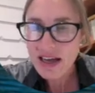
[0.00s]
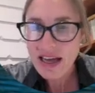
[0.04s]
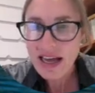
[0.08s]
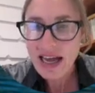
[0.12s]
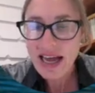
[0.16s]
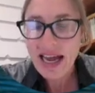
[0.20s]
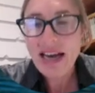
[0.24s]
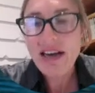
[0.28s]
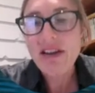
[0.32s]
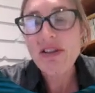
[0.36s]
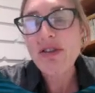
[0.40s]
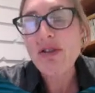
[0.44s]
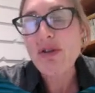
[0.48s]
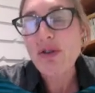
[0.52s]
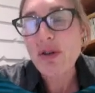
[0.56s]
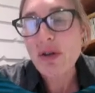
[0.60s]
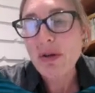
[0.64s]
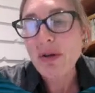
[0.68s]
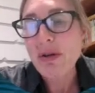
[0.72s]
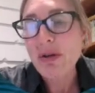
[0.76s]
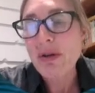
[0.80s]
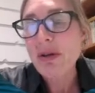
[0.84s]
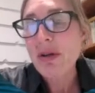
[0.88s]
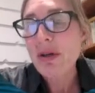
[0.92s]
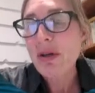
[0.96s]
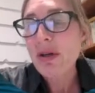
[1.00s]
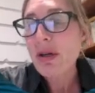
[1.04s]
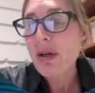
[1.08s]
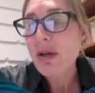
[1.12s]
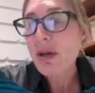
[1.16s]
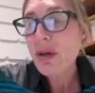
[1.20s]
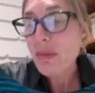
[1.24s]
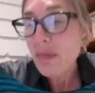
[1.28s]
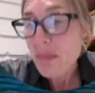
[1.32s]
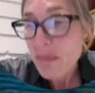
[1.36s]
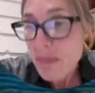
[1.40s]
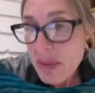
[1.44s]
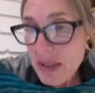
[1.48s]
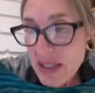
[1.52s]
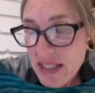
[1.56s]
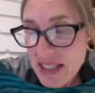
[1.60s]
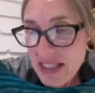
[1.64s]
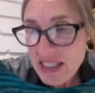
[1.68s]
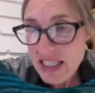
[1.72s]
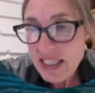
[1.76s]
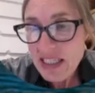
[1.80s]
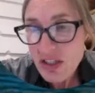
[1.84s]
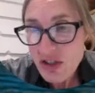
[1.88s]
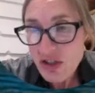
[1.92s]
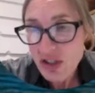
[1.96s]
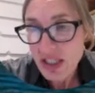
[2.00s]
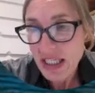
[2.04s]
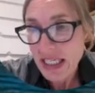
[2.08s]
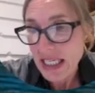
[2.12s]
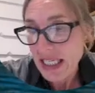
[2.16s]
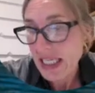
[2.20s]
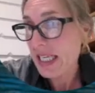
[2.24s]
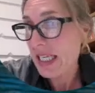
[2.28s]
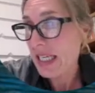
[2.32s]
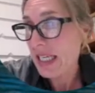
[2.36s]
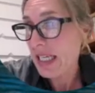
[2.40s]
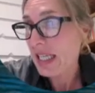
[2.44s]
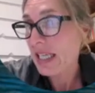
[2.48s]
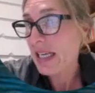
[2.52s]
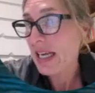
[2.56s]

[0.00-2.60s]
anthropocentric